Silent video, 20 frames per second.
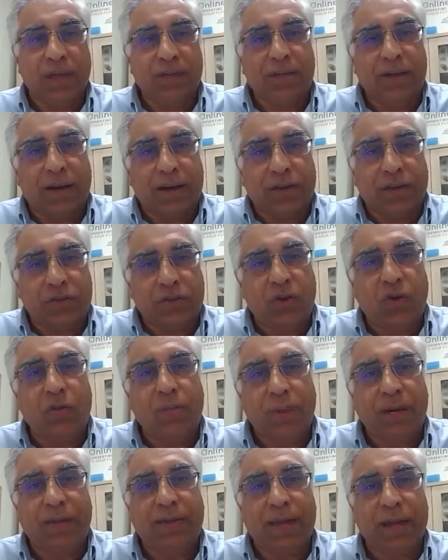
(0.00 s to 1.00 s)
There are so
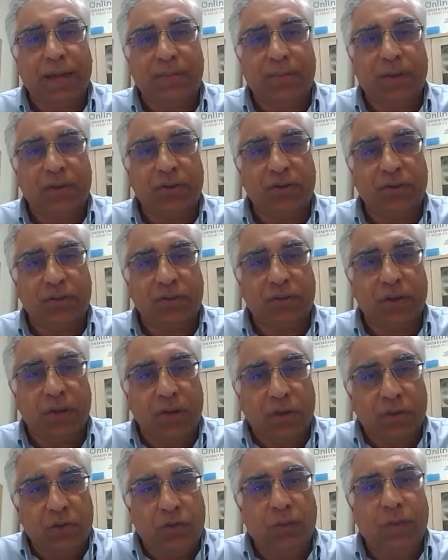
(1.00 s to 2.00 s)
many dimensions
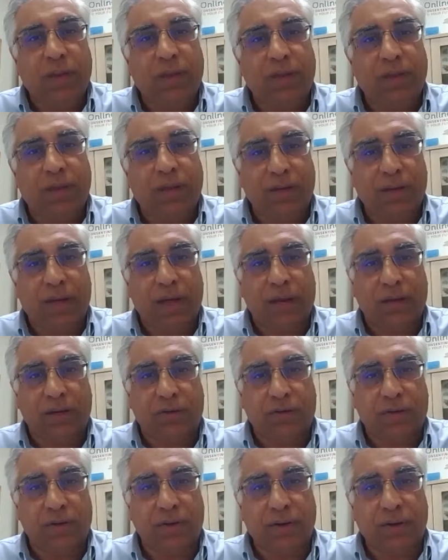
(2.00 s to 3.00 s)
to Indian
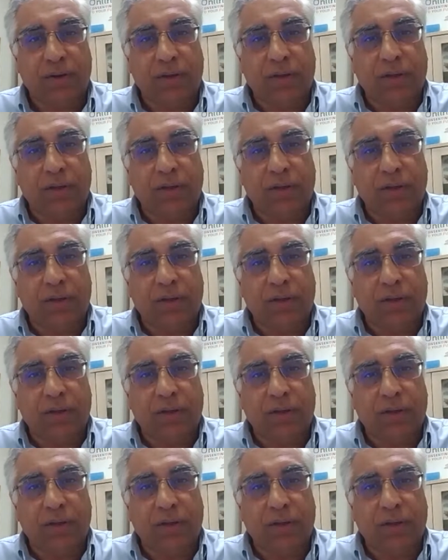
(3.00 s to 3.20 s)
culture,